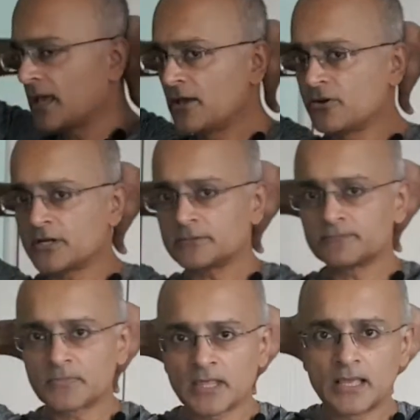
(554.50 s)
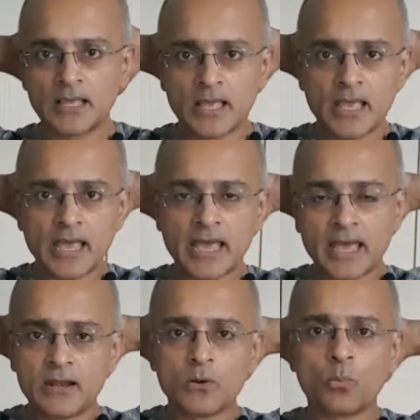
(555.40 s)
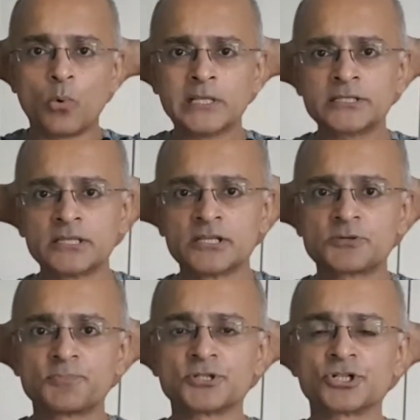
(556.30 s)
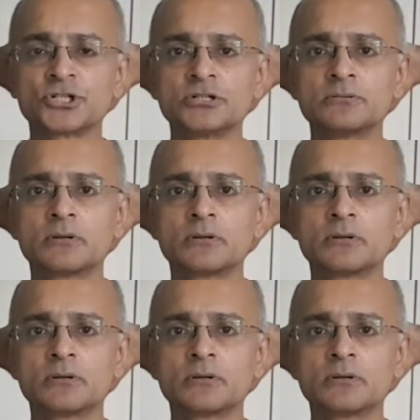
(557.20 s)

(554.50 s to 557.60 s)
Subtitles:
area. And once in this position,